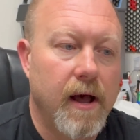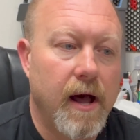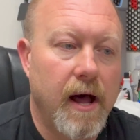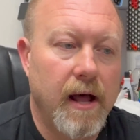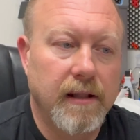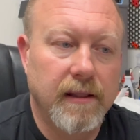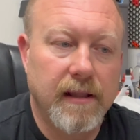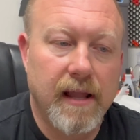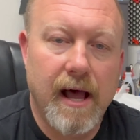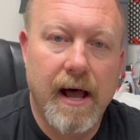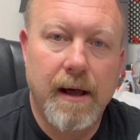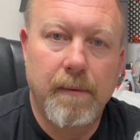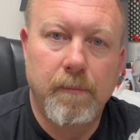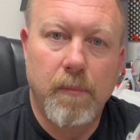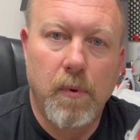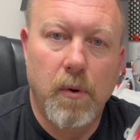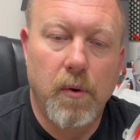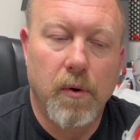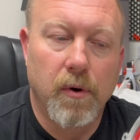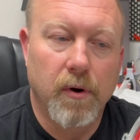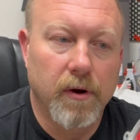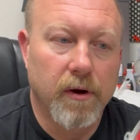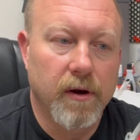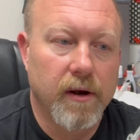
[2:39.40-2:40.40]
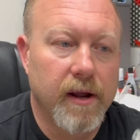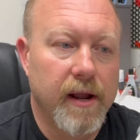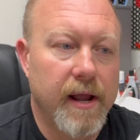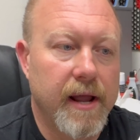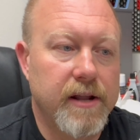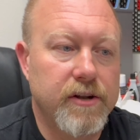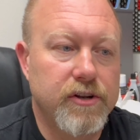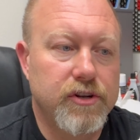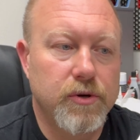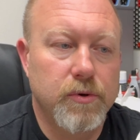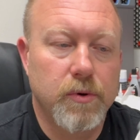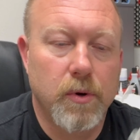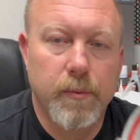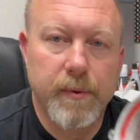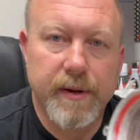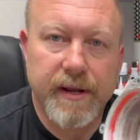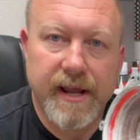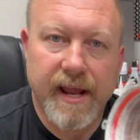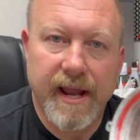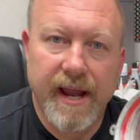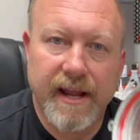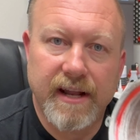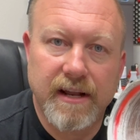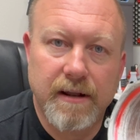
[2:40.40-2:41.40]
a lot more and do what we
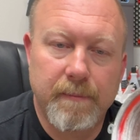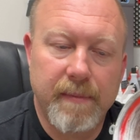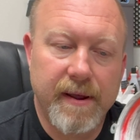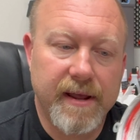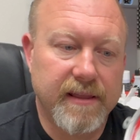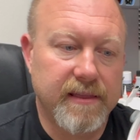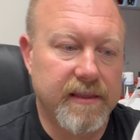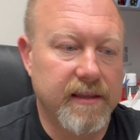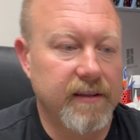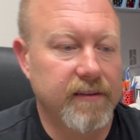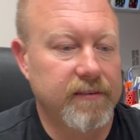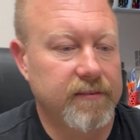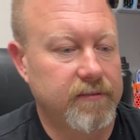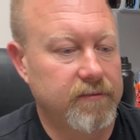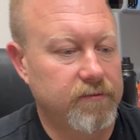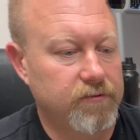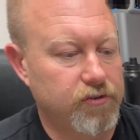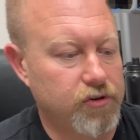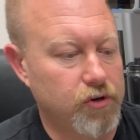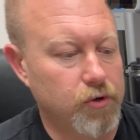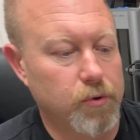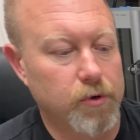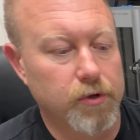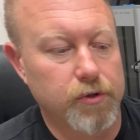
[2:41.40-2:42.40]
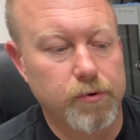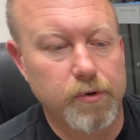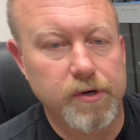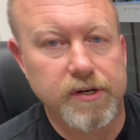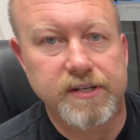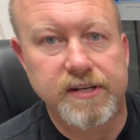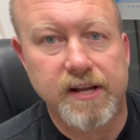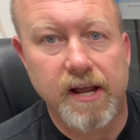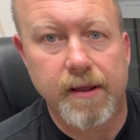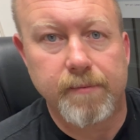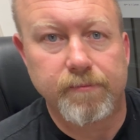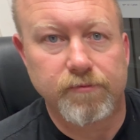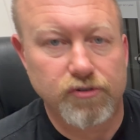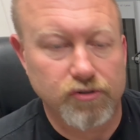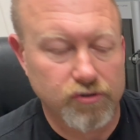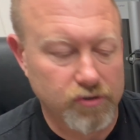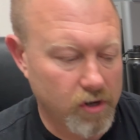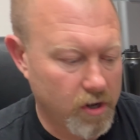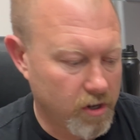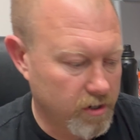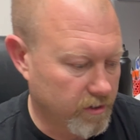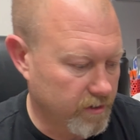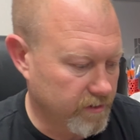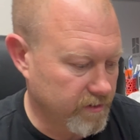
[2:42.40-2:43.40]
can to make this 2 or 3 times
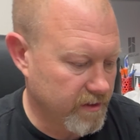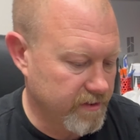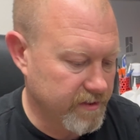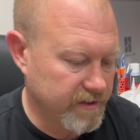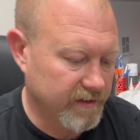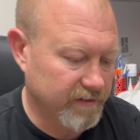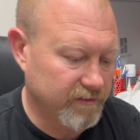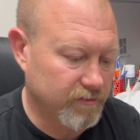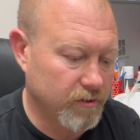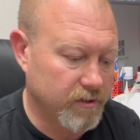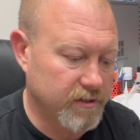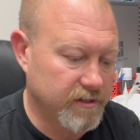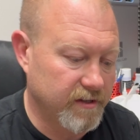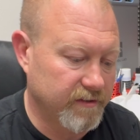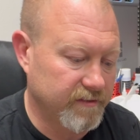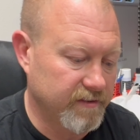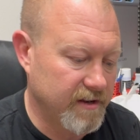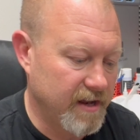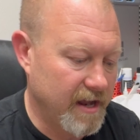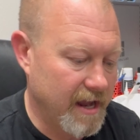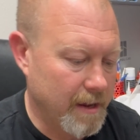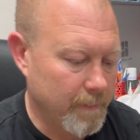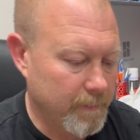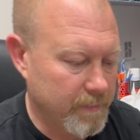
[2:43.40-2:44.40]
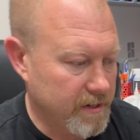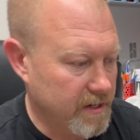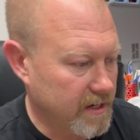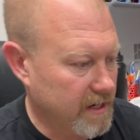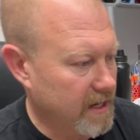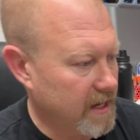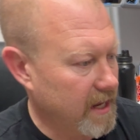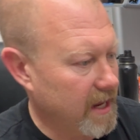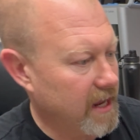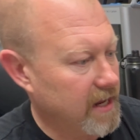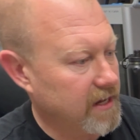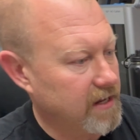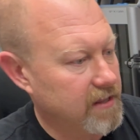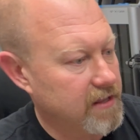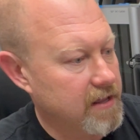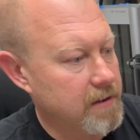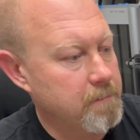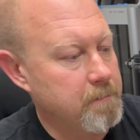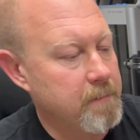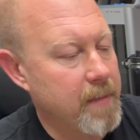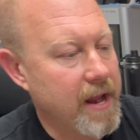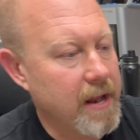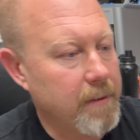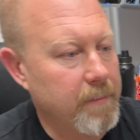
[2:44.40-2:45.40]
stronger than this so it doesn't happen again. And
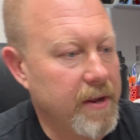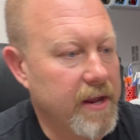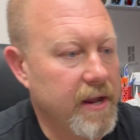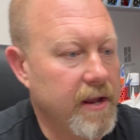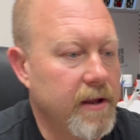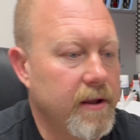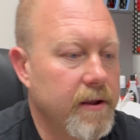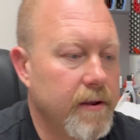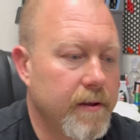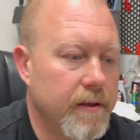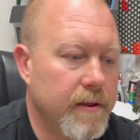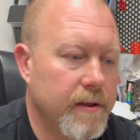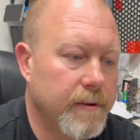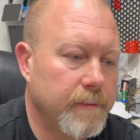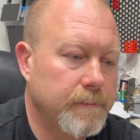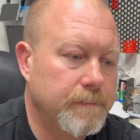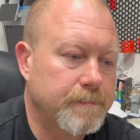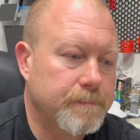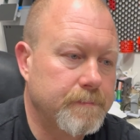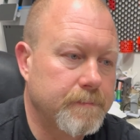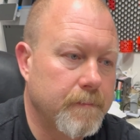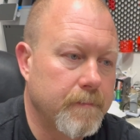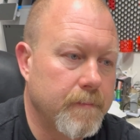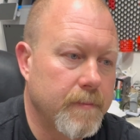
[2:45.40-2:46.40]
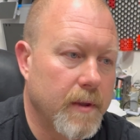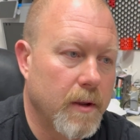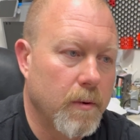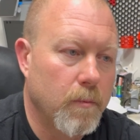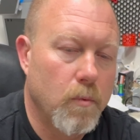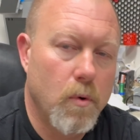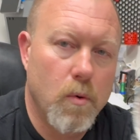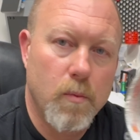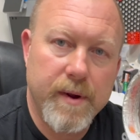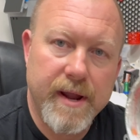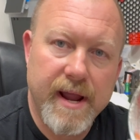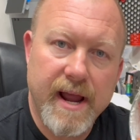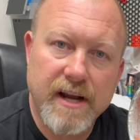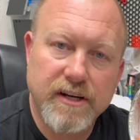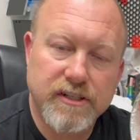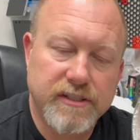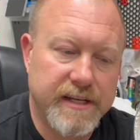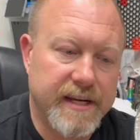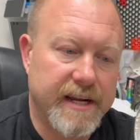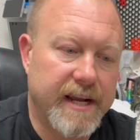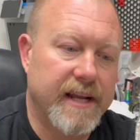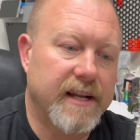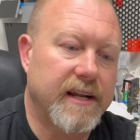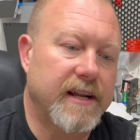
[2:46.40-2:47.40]
then maybe when we
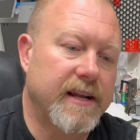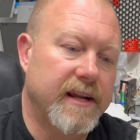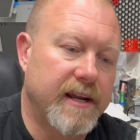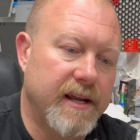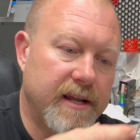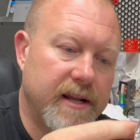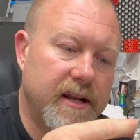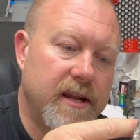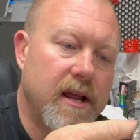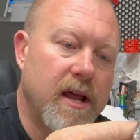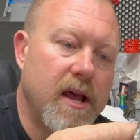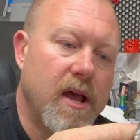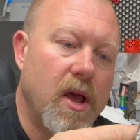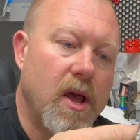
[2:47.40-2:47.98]
actually get it in,